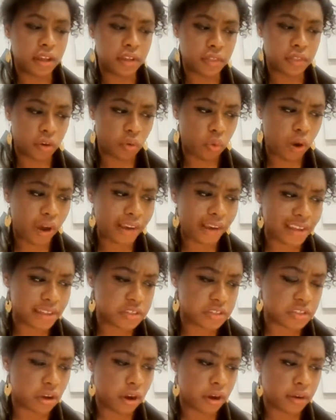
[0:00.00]
In the
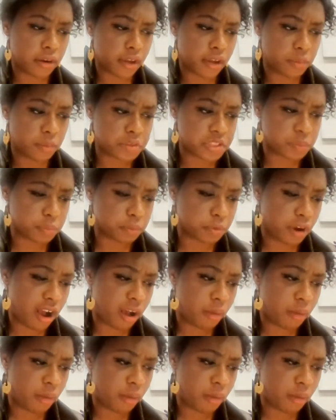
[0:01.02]
quiet dark I was
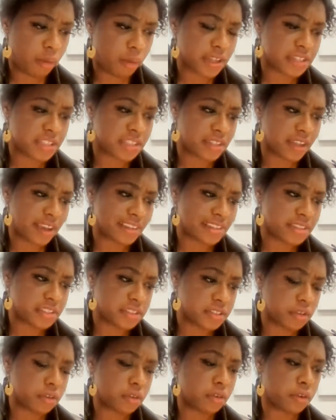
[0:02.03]
promised, I
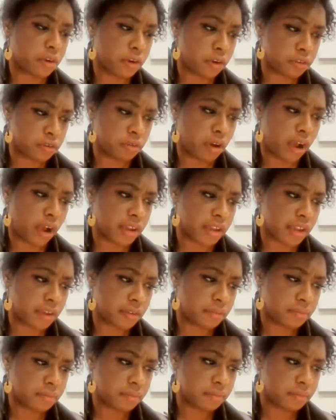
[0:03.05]
still heard
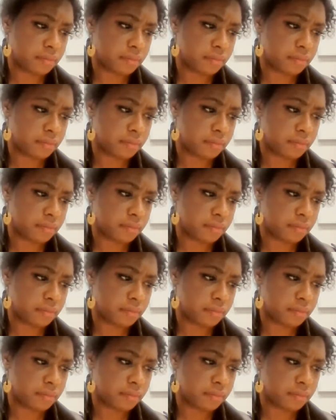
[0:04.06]
crying.